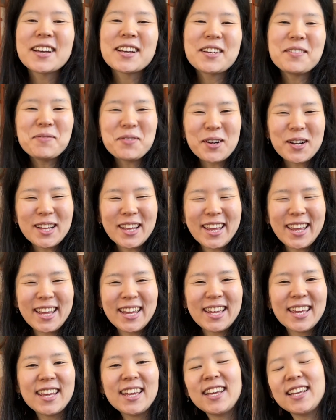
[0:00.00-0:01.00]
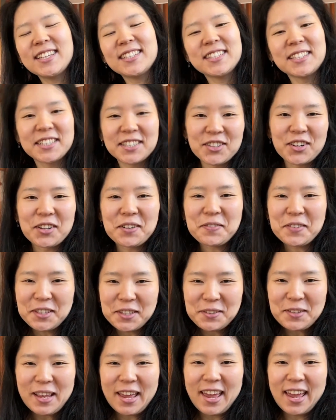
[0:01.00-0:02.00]
Good morning. It's the start of a
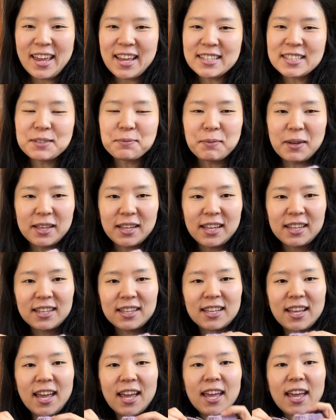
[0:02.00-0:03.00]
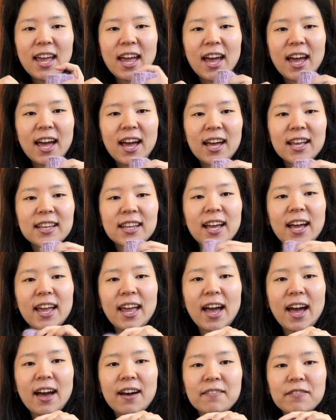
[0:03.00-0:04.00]
new day. It's Monday today, and I
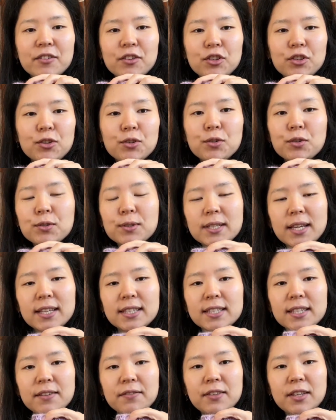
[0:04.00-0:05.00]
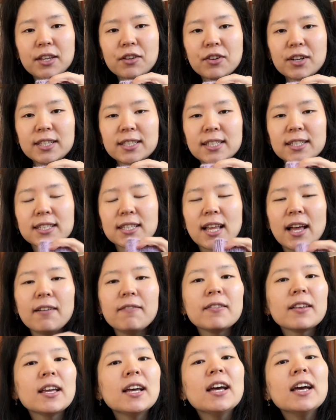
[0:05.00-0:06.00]
have 2 sets of decreases
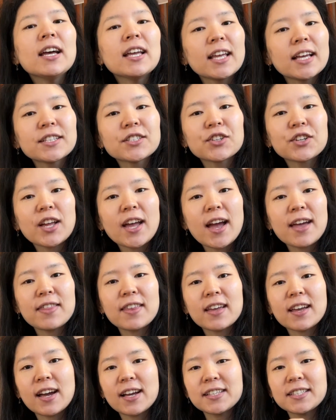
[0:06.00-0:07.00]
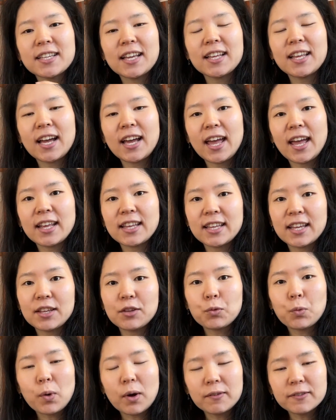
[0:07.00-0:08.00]
left. Yesterday, I think I said I
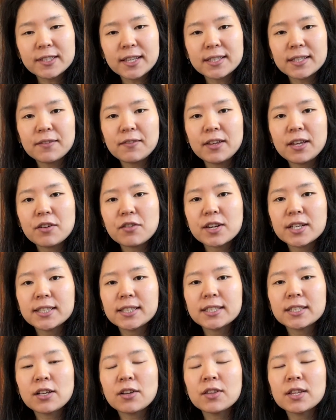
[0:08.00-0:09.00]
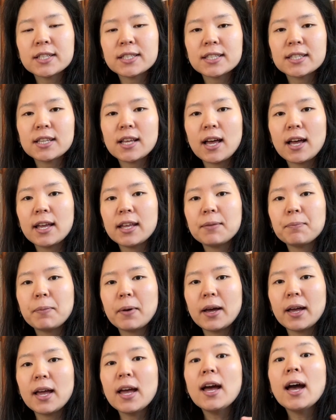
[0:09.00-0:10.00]
did 12 sets of decreases on this slide,
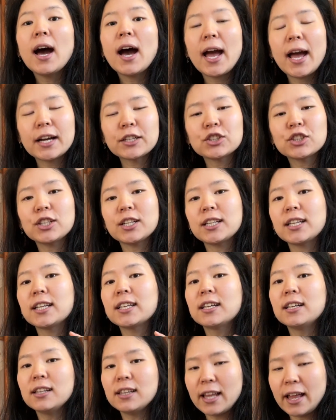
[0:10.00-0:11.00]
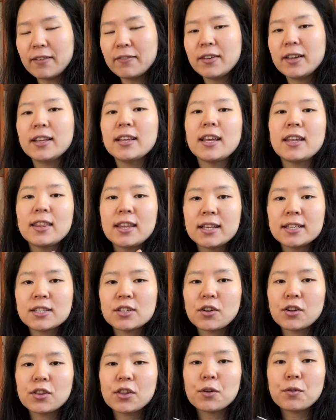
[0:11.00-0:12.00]
but I actually did 11 and then
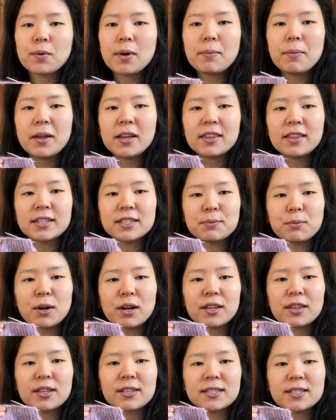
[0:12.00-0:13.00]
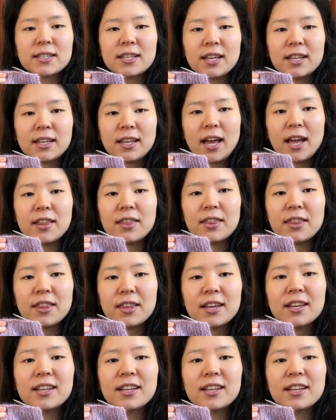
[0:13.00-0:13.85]
started the ribbing. This marks the 10th